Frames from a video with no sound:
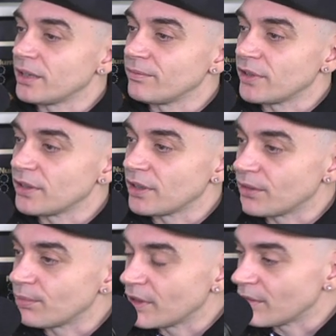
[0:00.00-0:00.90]
um, th
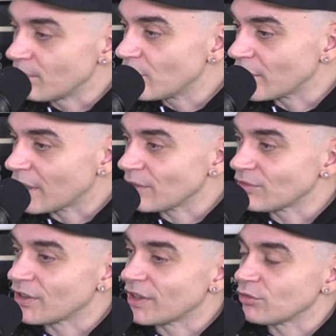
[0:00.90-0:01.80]
th this music
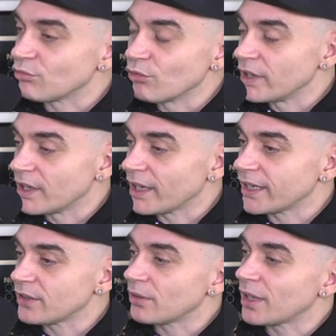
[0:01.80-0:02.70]
culture, and I was really
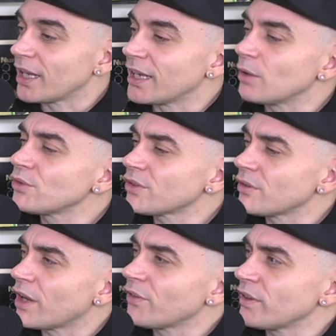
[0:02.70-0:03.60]
like into it. And also,
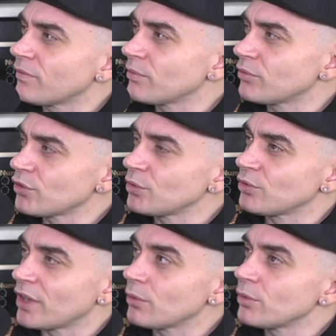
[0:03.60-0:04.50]
I think from
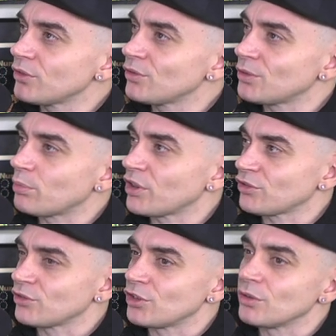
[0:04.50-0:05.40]
school they always used to
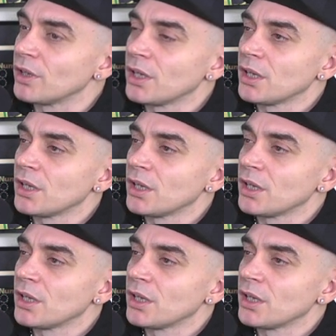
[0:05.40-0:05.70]
press on you,